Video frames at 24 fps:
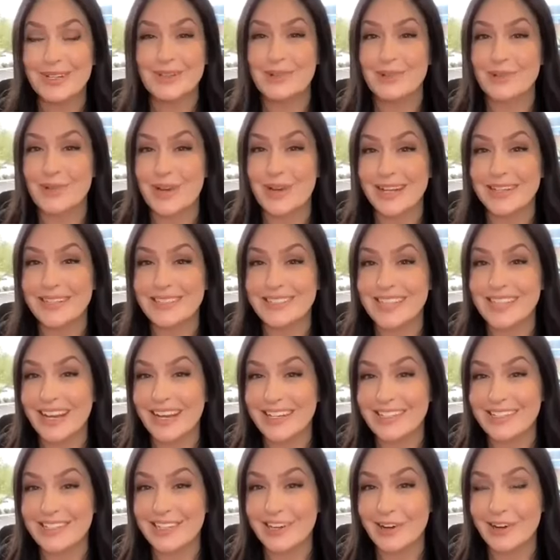great
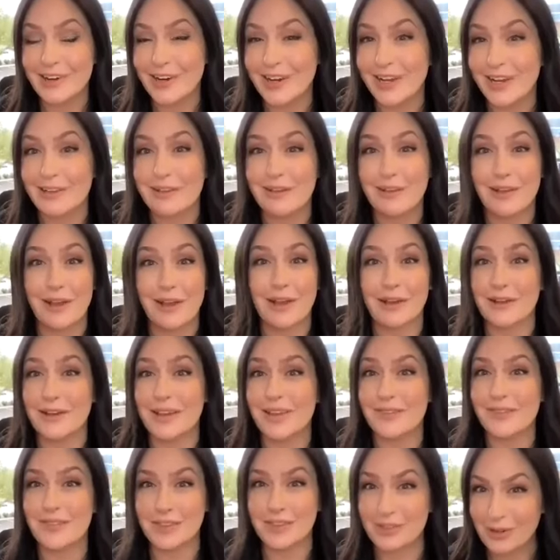secondary and
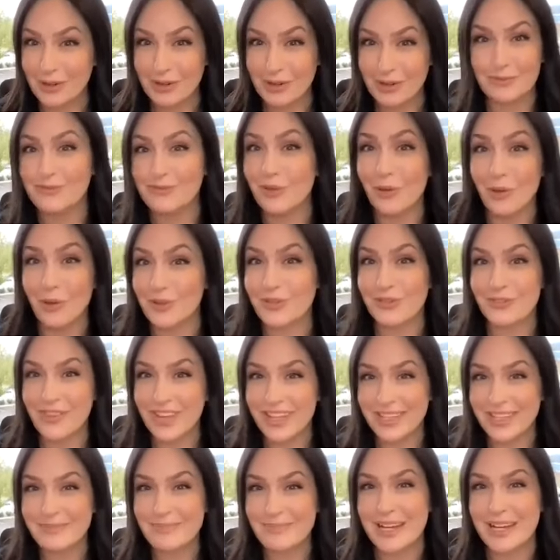even third, fourth,
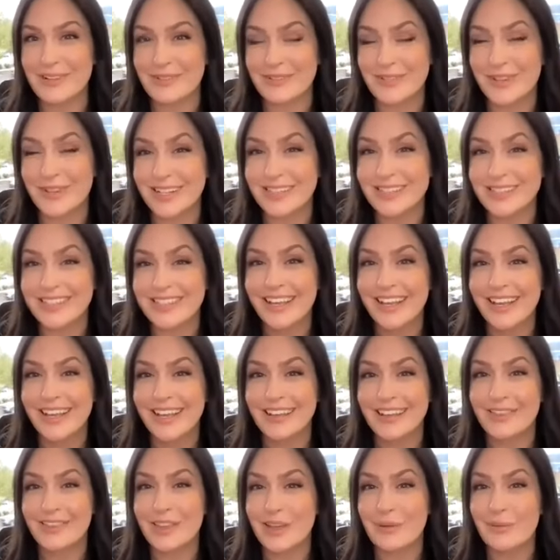fifth benefits
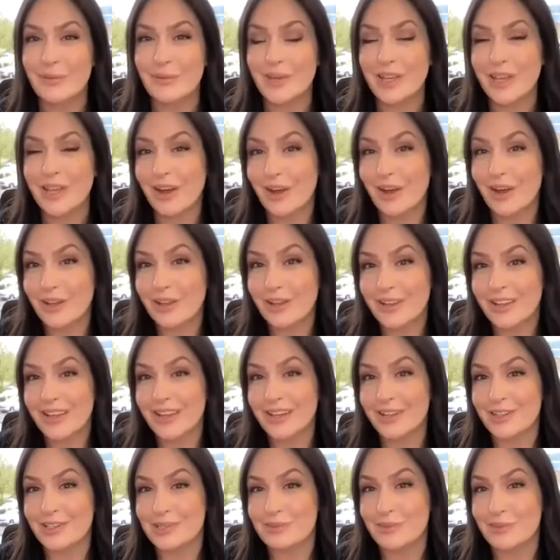that we all
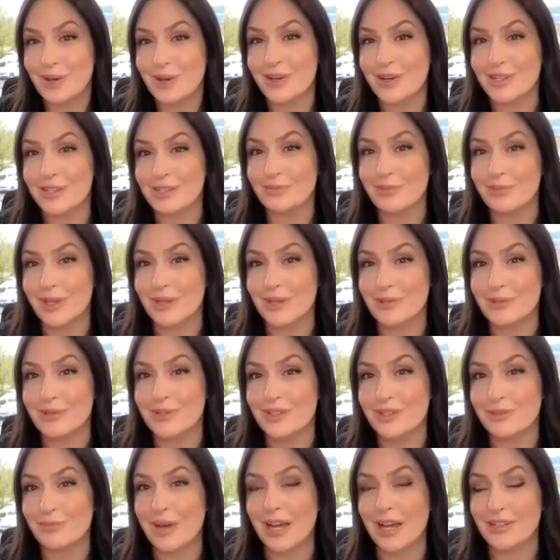can experience by
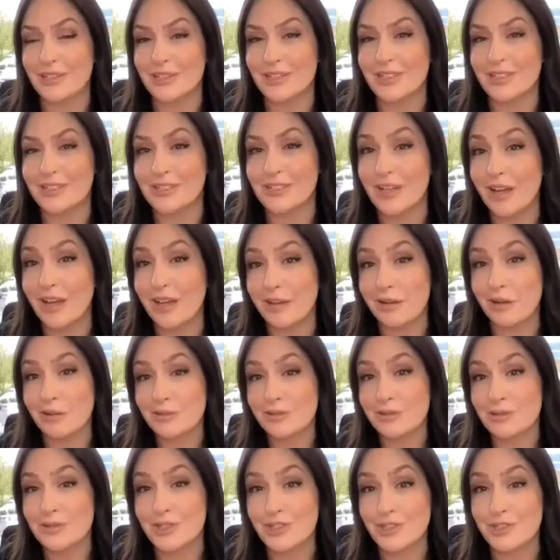using the patches, and
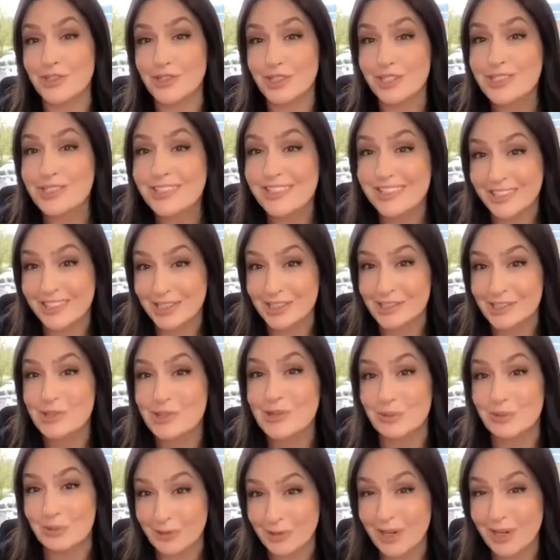also synergistically
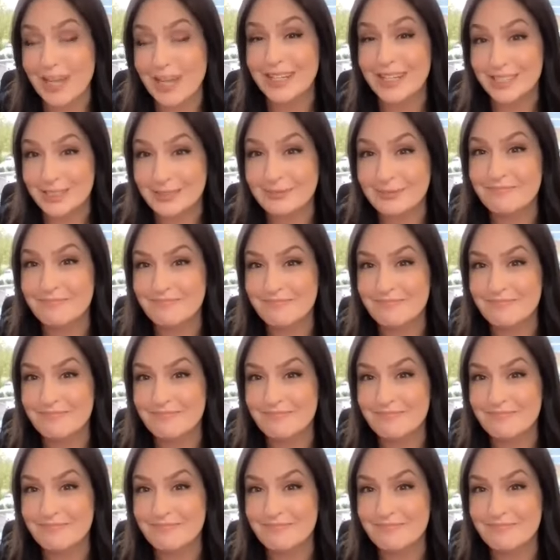too, correct?